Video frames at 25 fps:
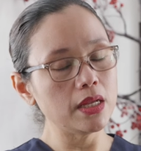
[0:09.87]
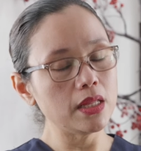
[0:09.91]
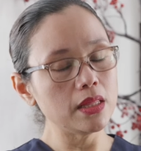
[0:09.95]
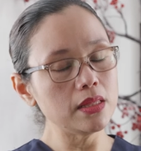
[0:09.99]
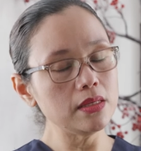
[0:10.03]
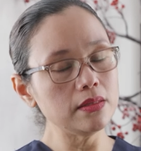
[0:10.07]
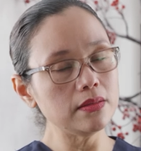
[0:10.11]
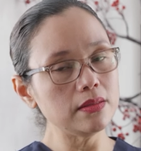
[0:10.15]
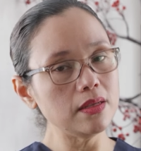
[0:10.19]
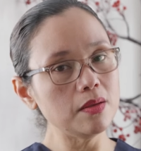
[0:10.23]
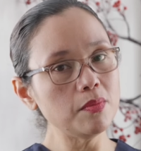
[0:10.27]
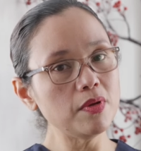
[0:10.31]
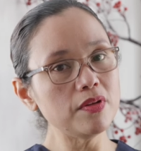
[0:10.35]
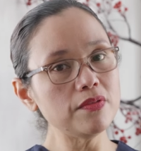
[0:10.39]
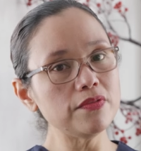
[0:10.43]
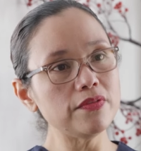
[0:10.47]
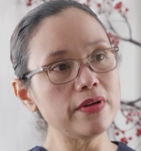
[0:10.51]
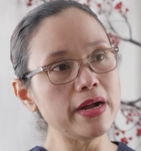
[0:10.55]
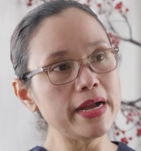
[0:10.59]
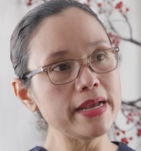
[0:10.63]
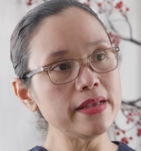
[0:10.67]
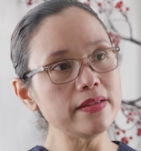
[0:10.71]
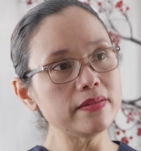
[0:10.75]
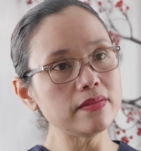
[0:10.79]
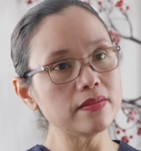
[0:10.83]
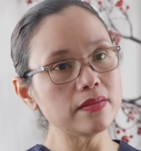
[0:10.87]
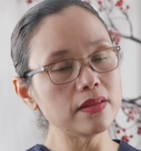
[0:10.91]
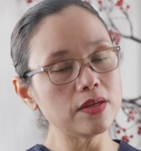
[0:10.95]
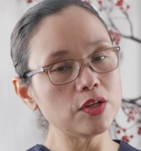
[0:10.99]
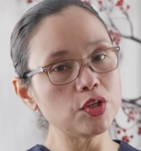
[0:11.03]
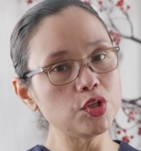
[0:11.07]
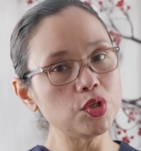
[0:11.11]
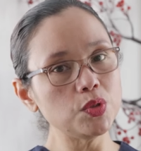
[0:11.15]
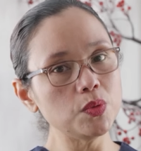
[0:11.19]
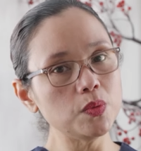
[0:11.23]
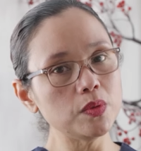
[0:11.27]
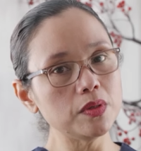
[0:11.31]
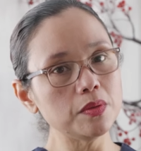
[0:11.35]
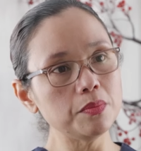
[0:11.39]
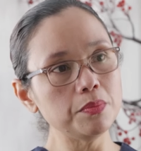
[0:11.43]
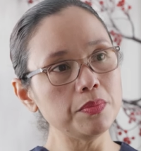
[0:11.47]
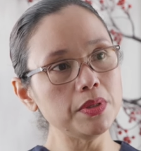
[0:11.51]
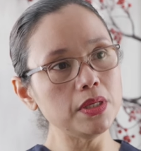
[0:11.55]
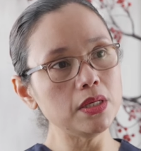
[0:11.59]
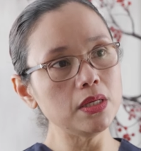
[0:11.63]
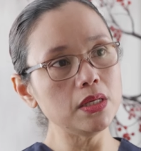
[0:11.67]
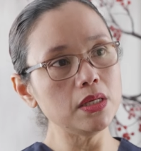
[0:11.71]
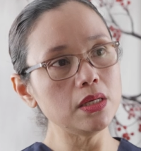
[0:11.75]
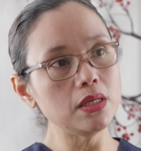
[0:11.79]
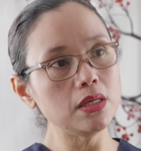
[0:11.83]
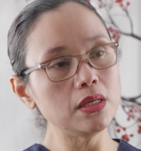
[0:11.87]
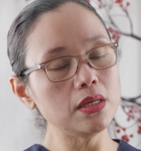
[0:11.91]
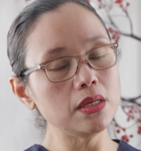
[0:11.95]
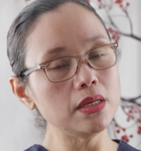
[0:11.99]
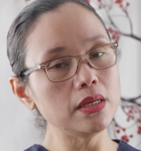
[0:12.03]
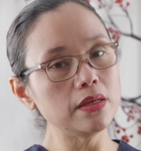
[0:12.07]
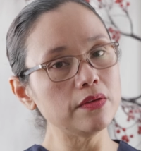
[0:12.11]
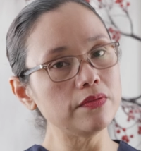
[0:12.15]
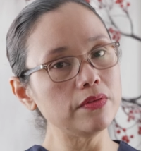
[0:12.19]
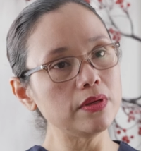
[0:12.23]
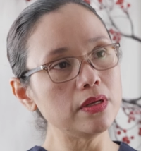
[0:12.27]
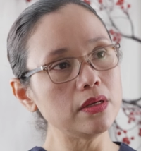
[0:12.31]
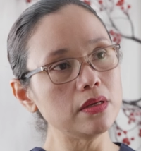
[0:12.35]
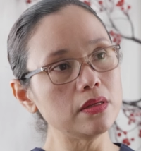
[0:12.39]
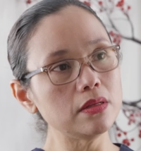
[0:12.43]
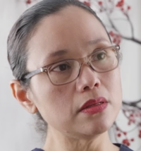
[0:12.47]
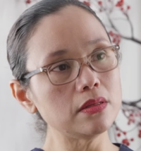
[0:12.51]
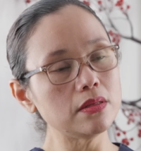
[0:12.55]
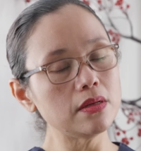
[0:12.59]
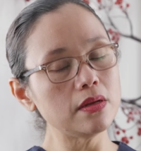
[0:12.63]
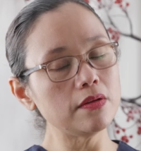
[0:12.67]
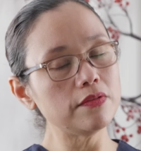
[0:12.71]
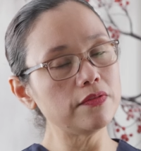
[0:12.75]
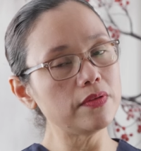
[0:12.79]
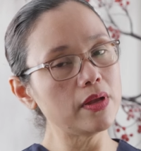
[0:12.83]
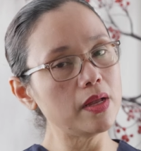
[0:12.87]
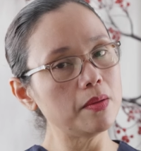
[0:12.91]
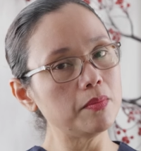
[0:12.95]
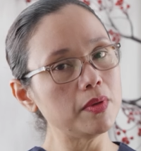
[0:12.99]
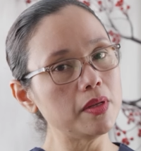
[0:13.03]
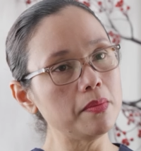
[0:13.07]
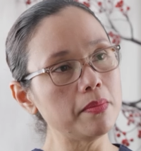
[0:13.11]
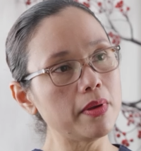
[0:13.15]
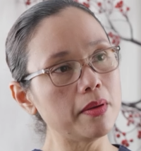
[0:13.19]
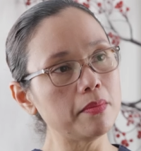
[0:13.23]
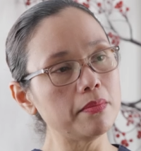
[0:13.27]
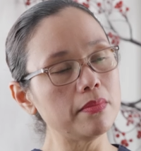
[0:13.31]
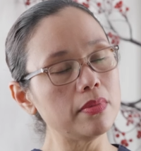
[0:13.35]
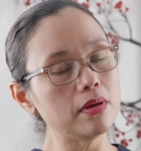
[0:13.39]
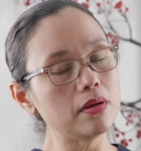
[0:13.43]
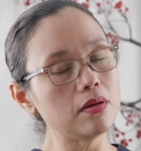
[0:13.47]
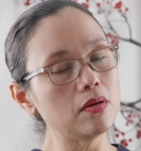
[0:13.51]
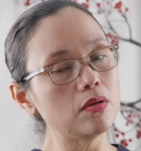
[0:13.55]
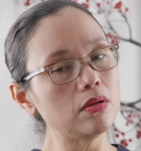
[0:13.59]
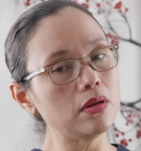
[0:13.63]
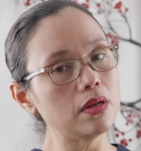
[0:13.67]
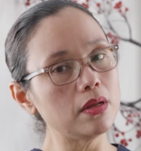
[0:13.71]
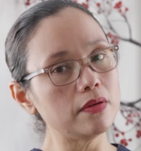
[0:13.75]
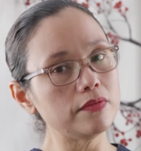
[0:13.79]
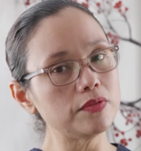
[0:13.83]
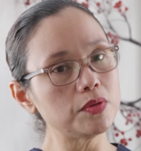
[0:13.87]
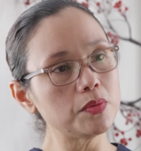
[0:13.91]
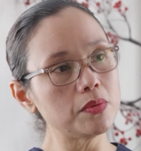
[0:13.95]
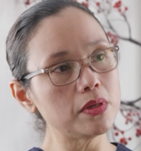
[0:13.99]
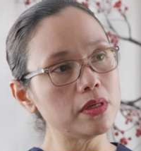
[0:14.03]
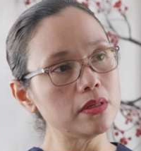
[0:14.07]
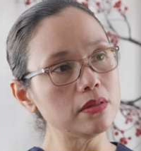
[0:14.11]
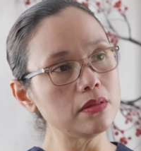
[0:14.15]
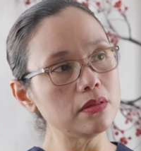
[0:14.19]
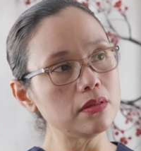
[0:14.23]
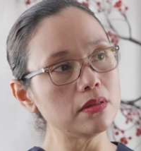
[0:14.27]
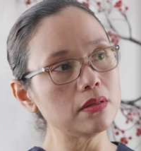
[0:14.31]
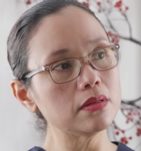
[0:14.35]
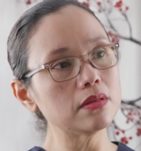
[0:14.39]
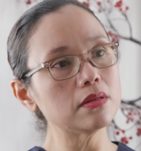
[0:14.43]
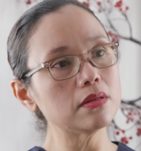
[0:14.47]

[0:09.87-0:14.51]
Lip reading: The same advice that you would be giving to a family member or loved one,